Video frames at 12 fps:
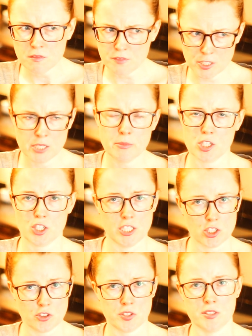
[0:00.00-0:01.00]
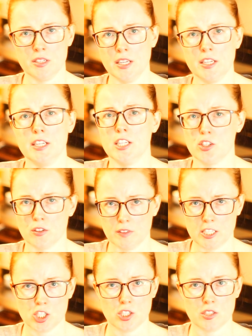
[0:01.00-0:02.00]
very much interested in an
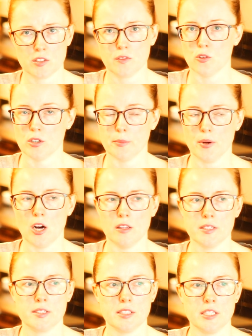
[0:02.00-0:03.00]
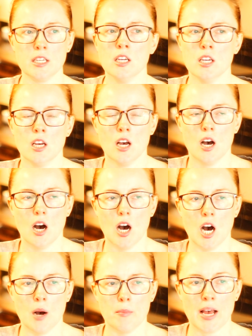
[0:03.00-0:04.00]
interventionist foreign policy.
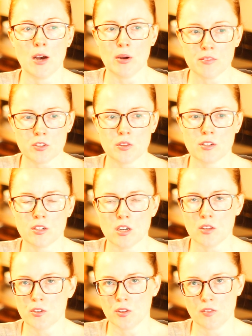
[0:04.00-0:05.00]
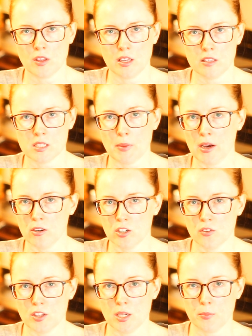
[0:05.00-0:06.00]
However, there are other things about
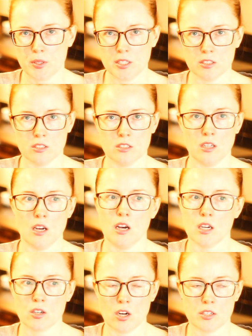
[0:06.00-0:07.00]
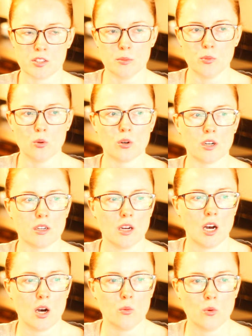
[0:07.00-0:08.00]
her that appeal across the board.
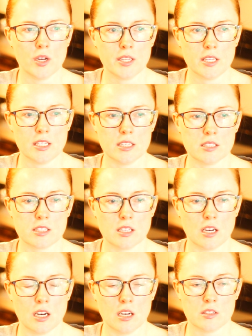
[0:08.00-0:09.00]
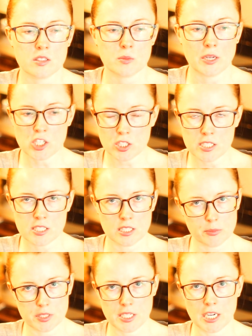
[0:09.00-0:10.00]
One is, especially to
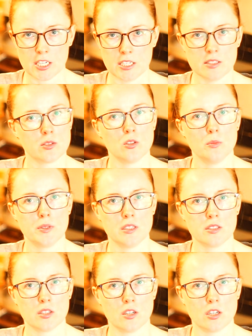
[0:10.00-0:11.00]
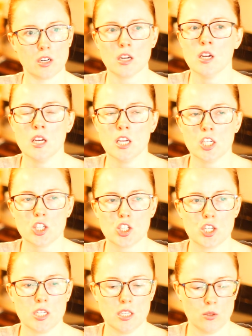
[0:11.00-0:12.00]
libertarians, it'll appeal to her.
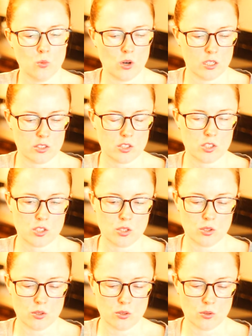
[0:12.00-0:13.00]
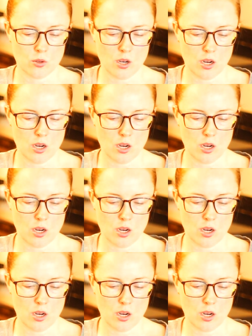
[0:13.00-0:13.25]
She wants to